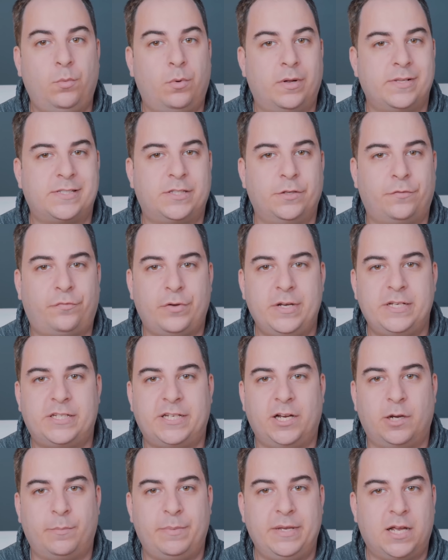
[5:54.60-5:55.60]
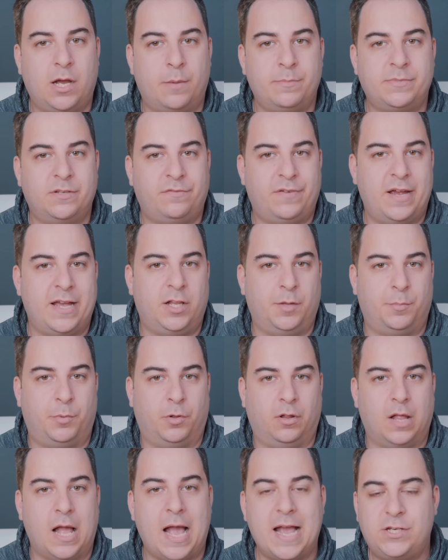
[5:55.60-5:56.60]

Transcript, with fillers: once the free tier becomes available.